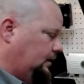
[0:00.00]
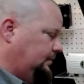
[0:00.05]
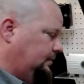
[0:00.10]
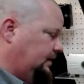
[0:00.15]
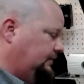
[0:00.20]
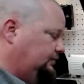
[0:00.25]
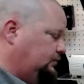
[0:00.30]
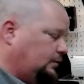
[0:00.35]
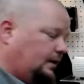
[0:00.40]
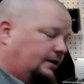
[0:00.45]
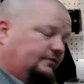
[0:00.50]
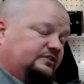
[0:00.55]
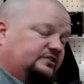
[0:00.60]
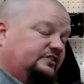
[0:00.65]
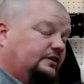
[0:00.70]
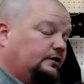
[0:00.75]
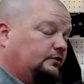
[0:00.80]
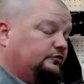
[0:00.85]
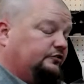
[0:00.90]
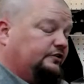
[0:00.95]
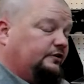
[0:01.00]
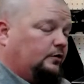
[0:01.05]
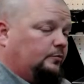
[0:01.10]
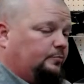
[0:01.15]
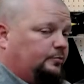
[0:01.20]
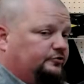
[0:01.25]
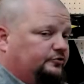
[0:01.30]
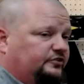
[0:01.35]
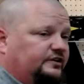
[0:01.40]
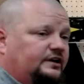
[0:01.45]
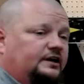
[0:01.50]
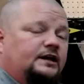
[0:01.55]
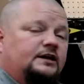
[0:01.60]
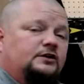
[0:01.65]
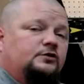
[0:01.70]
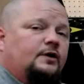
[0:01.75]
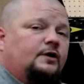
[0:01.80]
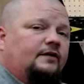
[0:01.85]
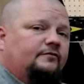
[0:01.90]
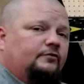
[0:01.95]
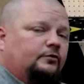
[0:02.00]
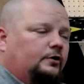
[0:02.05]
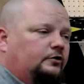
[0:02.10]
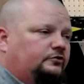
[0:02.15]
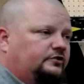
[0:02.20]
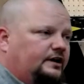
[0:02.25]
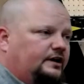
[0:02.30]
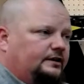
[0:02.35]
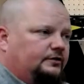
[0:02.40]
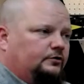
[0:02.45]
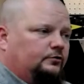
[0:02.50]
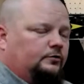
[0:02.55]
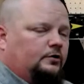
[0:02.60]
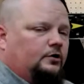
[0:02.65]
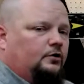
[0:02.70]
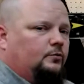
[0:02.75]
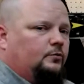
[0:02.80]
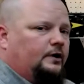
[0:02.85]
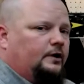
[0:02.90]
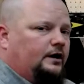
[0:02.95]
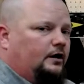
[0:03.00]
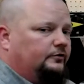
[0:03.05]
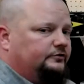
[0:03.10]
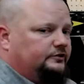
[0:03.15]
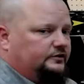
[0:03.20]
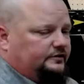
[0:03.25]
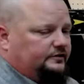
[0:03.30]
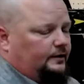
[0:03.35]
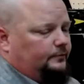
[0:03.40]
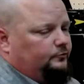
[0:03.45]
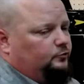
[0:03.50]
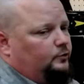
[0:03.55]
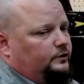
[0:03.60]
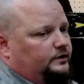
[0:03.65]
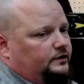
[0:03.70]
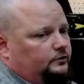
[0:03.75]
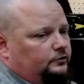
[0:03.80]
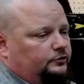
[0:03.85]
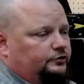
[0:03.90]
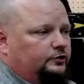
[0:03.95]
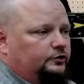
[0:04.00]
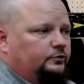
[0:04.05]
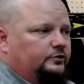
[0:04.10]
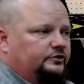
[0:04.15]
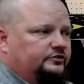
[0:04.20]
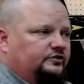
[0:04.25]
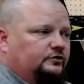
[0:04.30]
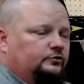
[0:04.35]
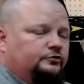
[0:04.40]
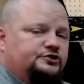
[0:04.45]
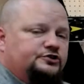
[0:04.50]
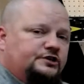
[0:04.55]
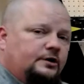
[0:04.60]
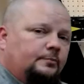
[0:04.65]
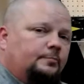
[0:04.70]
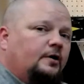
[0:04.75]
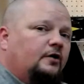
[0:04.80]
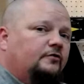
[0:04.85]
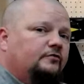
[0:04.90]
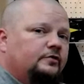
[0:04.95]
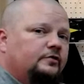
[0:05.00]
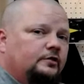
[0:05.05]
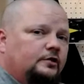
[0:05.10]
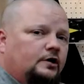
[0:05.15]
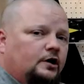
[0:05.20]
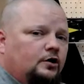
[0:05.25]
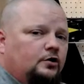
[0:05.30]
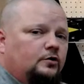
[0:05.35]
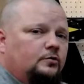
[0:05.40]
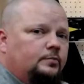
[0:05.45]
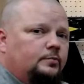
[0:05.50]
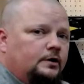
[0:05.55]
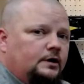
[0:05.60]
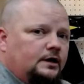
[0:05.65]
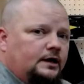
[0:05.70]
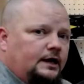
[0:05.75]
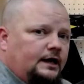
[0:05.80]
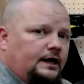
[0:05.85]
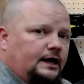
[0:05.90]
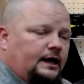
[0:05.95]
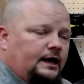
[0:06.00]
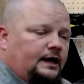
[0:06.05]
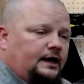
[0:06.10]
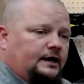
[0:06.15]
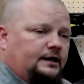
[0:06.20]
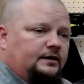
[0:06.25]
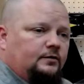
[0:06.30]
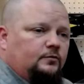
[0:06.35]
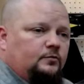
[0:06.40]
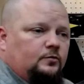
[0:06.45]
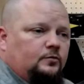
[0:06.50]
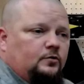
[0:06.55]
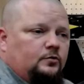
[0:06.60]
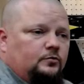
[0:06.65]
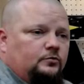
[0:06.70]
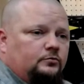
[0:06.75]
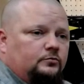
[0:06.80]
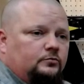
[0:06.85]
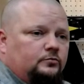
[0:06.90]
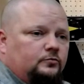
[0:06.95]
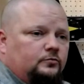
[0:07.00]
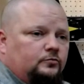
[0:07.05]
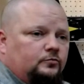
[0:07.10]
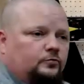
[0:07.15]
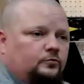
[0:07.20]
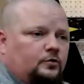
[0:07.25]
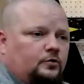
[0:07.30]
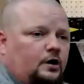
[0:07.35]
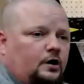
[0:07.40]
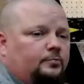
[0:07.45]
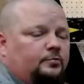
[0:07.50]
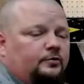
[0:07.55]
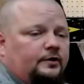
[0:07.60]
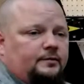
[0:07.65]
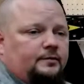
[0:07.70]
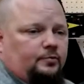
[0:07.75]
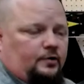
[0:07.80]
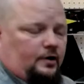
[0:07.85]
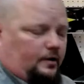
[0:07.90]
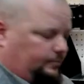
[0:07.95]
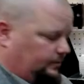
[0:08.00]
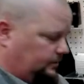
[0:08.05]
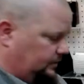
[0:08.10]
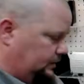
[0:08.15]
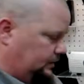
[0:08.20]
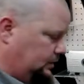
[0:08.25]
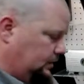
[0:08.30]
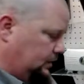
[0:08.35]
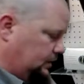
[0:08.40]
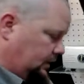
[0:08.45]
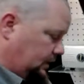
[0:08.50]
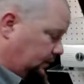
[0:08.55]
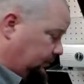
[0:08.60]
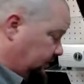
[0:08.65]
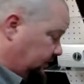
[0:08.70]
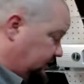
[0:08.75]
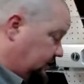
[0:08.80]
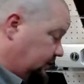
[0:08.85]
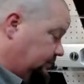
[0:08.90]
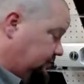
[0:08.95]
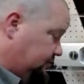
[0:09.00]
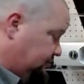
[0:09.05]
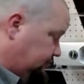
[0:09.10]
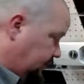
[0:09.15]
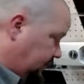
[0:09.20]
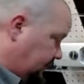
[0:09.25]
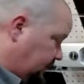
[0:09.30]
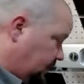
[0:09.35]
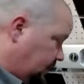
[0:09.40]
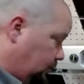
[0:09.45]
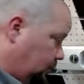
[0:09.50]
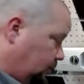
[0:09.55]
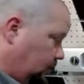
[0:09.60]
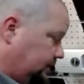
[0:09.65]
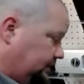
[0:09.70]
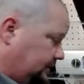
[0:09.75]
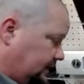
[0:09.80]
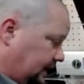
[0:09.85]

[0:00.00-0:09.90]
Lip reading: If you have it set on 0% and you have it rotating the wrong way, oftentimes what it'll do is it'll jump over the lobe and it won't operate properly. And I'm going to demonstrate how